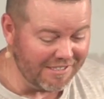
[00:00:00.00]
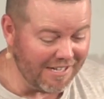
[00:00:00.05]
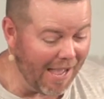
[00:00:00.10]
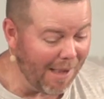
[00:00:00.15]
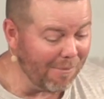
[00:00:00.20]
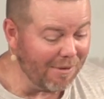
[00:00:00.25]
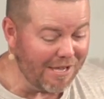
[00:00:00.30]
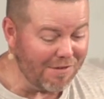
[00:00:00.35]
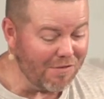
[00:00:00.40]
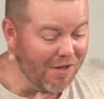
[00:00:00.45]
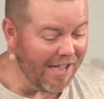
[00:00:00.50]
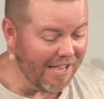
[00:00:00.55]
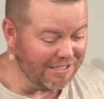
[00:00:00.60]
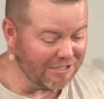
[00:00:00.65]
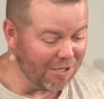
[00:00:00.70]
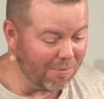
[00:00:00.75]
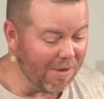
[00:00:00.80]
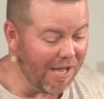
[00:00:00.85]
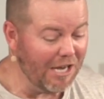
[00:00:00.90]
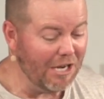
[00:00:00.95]
I'm going to give you a
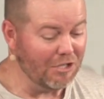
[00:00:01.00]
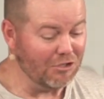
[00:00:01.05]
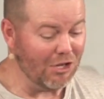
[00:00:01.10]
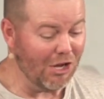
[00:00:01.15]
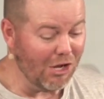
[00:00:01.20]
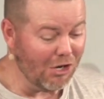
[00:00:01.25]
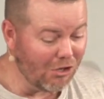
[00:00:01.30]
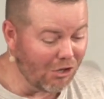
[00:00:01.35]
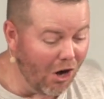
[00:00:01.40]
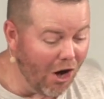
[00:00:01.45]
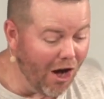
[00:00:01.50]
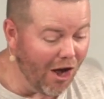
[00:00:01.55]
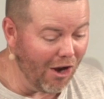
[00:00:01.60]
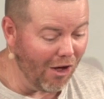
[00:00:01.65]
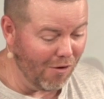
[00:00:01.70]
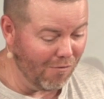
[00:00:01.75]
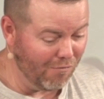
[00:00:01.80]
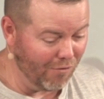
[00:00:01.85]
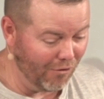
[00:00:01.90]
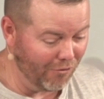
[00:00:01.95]
heads up. It is a
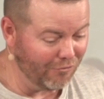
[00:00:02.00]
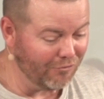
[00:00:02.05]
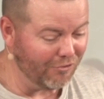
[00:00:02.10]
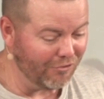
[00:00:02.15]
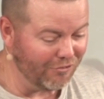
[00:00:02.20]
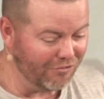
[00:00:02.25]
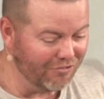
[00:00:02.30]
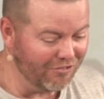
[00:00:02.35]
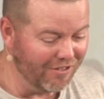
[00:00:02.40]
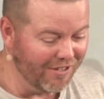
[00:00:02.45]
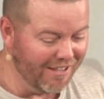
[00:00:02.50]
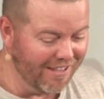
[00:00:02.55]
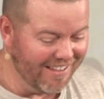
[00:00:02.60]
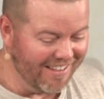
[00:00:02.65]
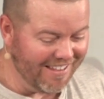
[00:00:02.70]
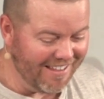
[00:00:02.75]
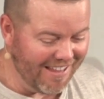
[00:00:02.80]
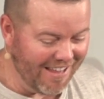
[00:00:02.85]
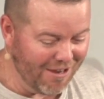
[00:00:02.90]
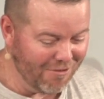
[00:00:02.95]
lot of verses.
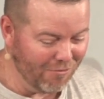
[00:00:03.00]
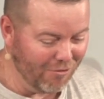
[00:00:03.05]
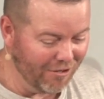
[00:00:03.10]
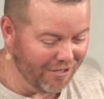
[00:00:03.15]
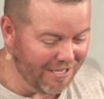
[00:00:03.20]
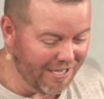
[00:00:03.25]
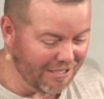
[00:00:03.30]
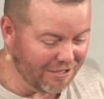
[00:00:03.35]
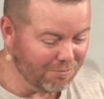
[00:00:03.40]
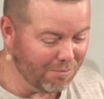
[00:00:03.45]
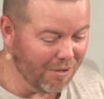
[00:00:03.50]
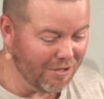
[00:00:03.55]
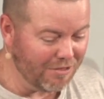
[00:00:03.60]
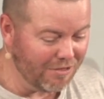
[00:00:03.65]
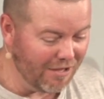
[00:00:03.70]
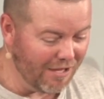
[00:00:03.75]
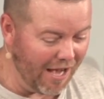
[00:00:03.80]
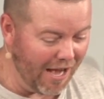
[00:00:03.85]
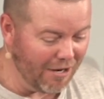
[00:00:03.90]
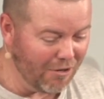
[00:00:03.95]
It really is, but
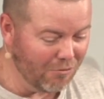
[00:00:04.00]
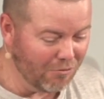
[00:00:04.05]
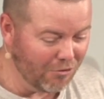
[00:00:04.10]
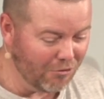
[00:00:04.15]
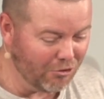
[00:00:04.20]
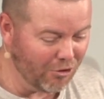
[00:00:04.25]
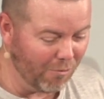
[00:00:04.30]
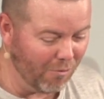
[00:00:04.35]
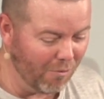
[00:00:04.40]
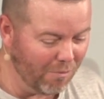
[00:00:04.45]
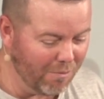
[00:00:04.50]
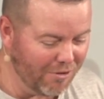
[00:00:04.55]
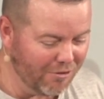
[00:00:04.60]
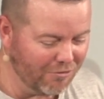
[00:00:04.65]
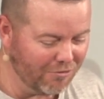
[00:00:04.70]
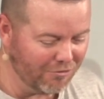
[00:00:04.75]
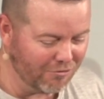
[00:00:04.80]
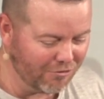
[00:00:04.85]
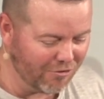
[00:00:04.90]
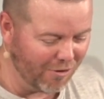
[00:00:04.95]
I knew the
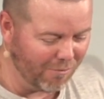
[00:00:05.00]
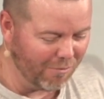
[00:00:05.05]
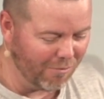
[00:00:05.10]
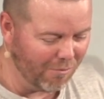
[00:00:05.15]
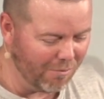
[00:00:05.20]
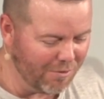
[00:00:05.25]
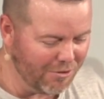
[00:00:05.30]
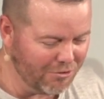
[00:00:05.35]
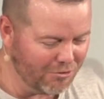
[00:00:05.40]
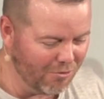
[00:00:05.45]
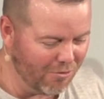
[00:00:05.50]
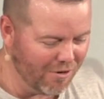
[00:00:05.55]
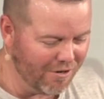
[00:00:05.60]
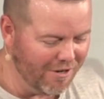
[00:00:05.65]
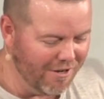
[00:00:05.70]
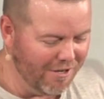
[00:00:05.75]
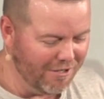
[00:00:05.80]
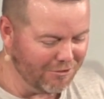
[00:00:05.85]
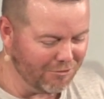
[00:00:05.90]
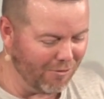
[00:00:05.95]
sermon would be short,
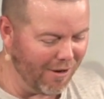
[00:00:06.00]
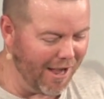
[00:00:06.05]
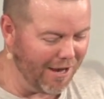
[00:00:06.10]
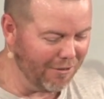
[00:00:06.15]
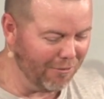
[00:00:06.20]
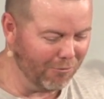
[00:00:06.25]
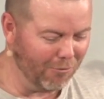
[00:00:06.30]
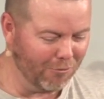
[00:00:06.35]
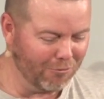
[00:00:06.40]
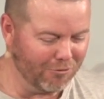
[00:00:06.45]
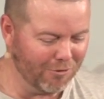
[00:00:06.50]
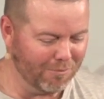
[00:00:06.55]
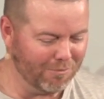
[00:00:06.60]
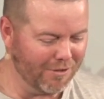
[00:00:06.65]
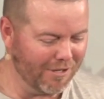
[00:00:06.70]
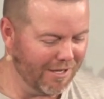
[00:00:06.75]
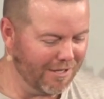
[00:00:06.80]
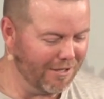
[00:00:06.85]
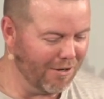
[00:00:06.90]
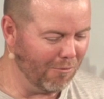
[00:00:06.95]
so I had to throw
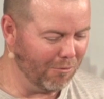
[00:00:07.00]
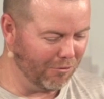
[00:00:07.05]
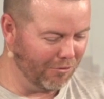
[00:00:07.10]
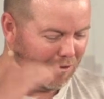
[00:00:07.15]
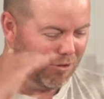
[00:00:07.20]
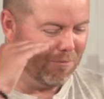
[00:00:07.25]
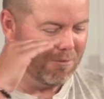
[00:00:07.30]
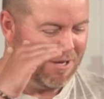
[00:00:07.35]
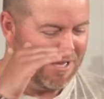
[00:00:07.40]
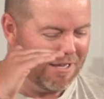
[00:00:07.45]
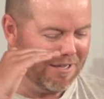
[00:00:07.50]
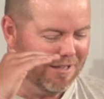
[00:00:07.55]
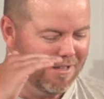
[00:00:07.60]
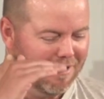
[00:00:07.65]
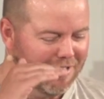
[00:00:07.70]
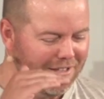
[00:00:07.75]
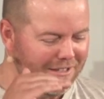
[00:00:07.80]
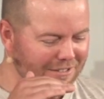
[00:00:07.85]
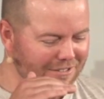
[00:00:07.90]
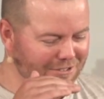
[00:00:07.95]
something in there with a little meat.
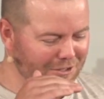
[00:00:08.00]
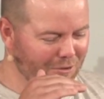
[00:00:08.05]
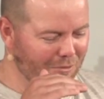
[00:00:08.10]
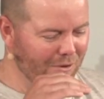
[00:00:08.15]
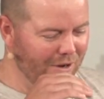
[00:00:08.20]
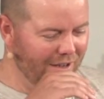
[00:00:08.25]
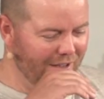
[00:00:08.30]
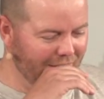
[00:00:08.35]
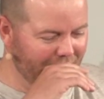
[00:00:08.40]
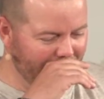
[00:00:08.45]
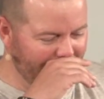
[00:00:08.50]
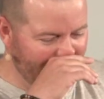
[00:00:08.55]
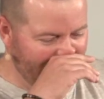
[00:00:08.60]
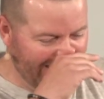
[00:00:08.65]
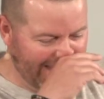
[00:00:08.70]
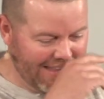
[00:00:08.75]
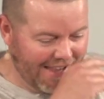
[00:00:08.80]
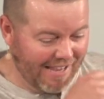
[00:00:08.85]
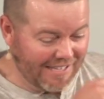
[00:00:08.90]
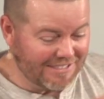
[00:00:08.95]
So
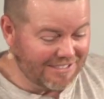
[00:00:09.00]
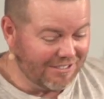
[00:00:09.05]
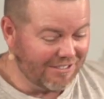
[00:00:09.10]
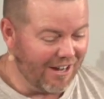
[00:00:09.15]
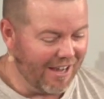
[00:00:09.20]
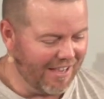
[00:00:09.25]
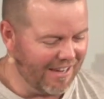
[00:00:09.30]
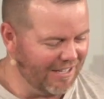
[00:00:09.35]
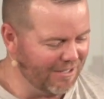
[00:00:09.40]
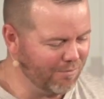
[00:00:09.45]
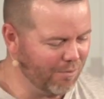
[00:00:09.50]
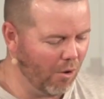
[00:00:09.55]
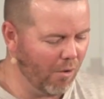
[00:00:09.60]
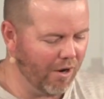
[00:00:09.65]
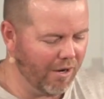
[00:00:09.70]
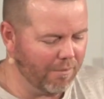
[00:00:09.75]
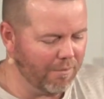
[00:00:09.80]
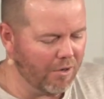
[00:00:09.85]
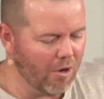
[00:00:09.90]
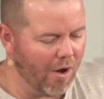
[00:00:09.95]
it's a lot, and it's
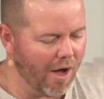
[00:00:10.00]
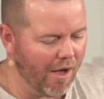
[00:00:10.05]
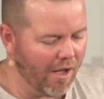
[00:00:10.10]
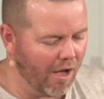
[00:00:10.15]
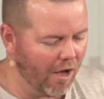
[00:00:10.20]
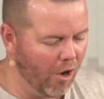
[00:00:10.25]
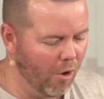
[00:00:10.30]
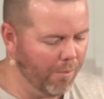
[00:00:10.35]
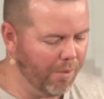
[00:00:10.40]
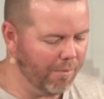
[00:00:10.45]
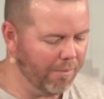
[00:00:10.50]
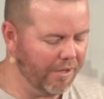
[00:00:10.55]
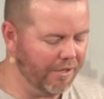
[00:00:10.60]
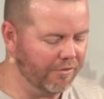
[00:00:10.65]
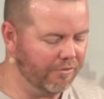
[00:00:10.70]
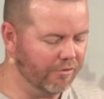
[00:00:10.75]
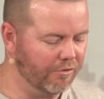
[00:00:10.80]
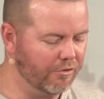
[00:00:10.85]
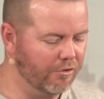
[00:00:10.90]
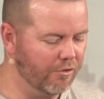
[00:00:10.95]
poetic, but no, I hope it
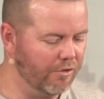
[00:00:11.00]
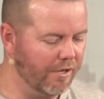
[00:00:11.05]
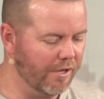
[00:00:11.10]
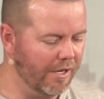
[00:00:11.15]
ministers to